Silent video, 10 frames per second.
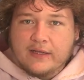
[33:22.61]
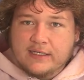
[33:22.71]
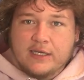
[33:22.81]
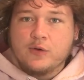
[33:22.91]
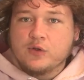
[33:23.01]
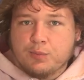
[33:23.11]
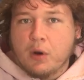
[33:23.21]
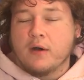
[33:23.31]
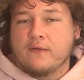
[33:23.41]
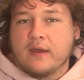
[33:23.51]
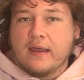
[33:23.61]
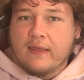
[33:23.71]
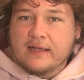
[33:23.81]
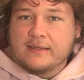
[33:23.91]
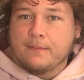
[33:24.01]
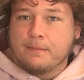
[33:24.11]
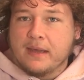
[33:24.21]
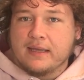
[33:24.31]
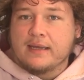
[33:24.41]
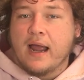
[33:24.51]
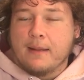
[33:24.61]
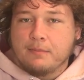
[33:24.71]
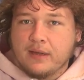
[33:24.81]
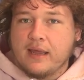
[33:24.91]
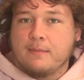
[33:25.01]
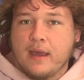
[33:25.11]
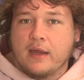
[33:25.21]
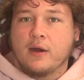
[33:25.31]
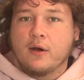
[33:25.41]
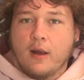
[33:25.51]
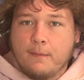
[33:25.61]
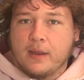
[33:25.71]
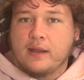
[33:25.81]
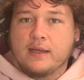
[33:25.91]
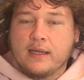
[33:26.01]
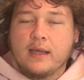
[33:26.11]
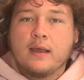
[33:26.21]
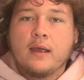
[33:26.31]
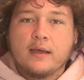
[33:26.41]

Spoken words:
that's a huge part of it, and that's a big-time playmaker ability,